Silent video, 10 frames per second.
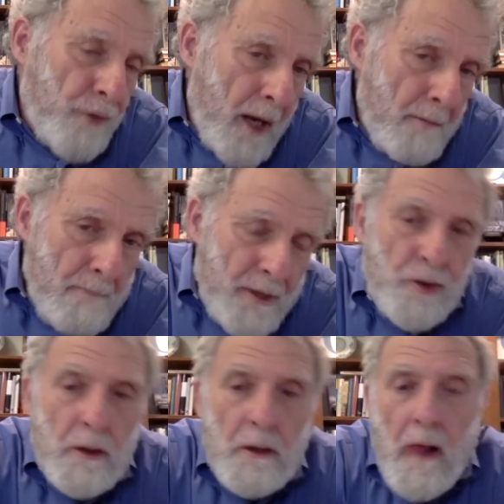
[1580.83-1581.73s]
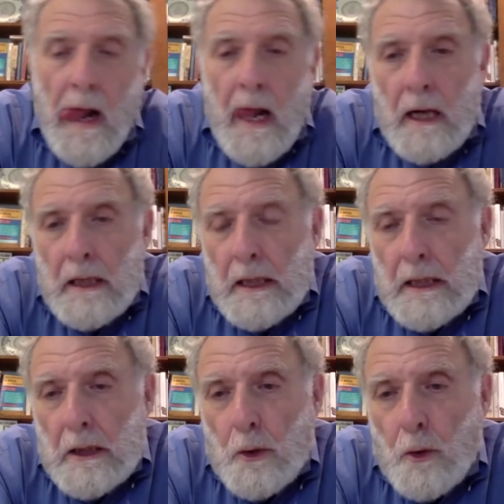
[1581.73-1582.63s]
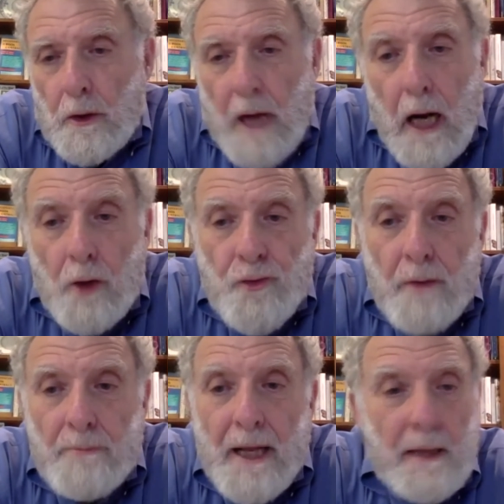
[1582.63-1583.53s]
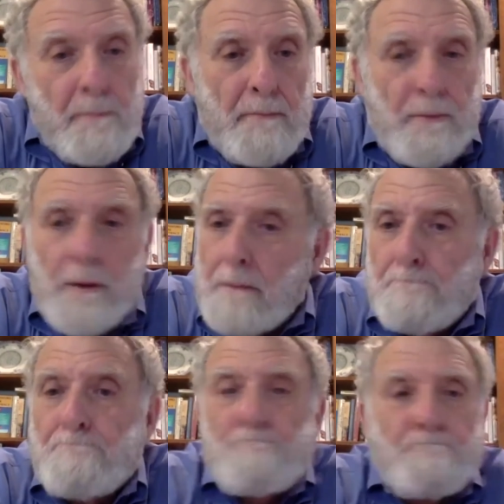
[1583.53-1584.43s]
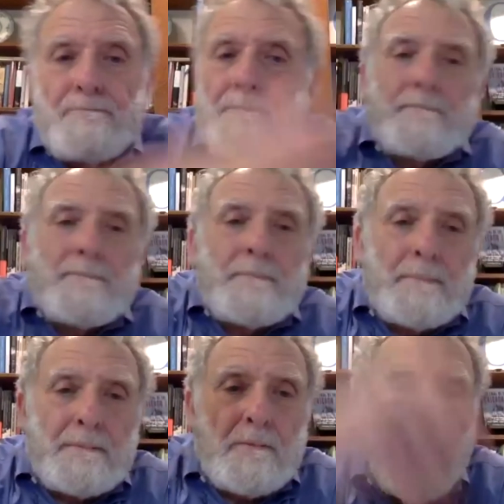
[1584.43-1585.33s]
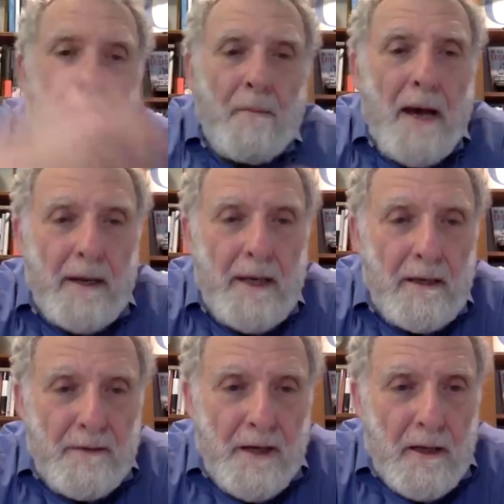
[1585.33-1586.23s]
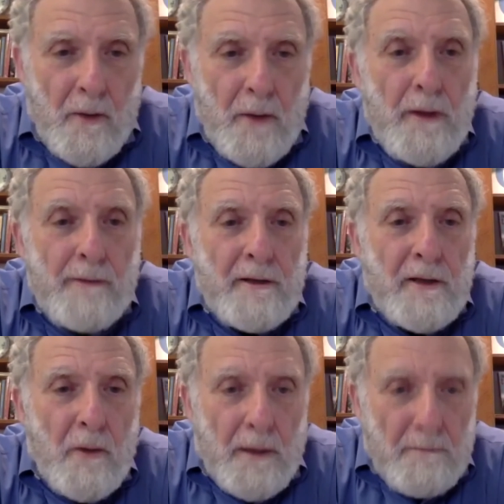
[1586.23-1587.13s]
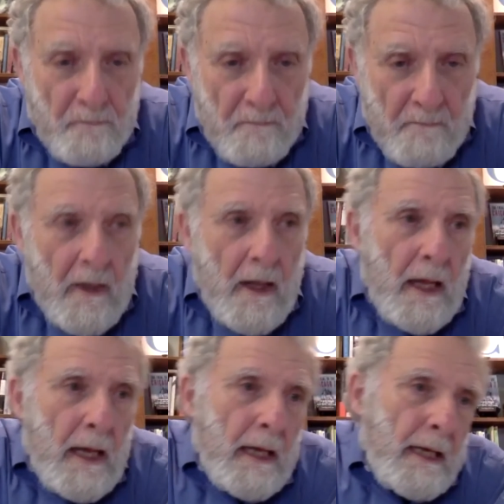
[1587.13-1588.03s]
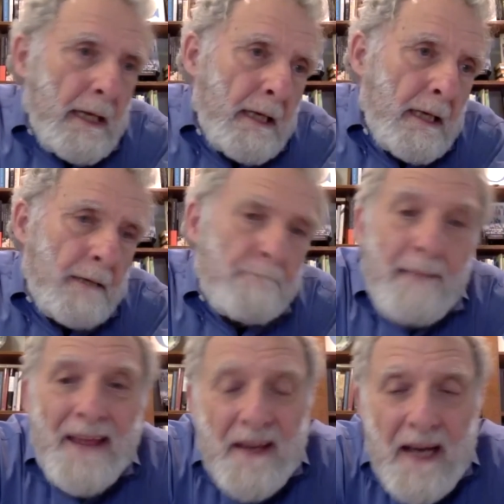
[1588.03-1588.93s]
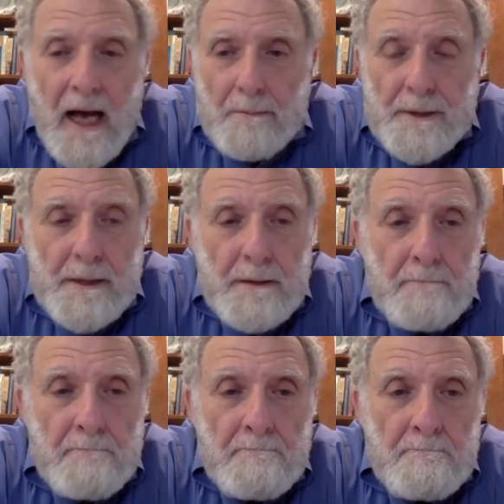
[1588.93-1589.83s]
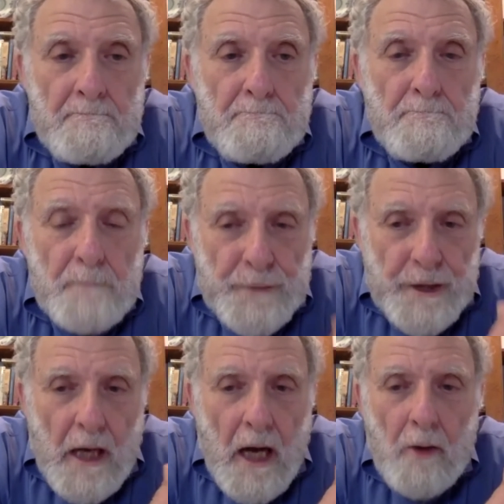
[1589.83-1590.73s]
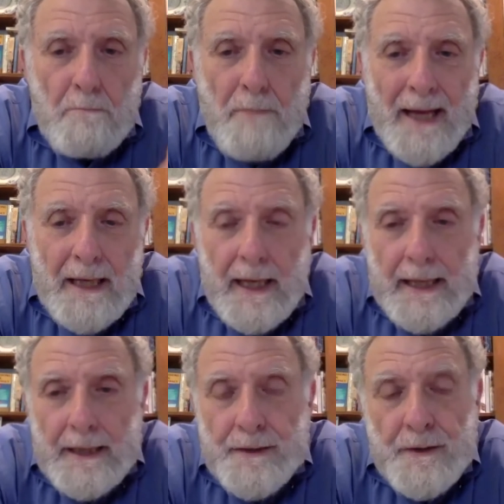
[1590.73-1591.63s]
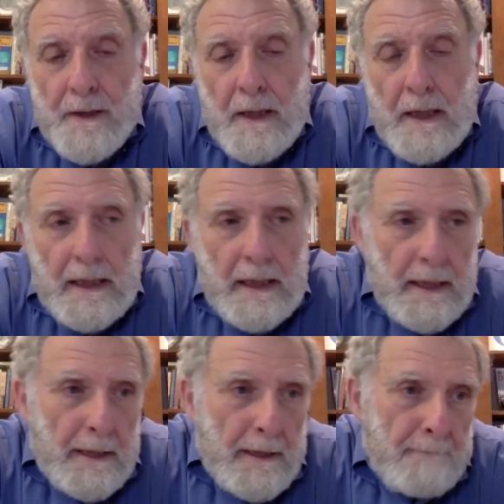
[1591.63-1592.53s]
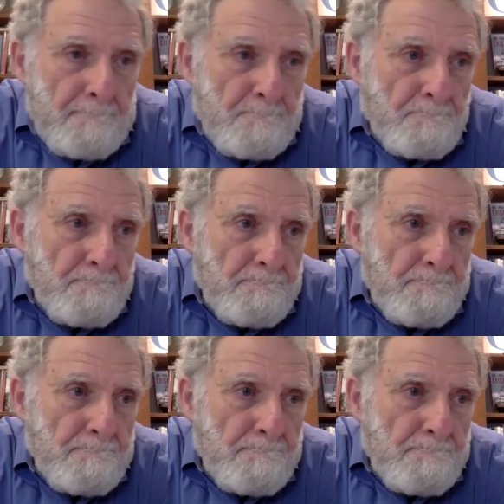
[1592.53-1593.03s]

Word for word: John Mitchell or Donald Trump telling people, cart them out of here, you know, the way we used to do it. Uh, and the cops in Chicago banging heads. Um,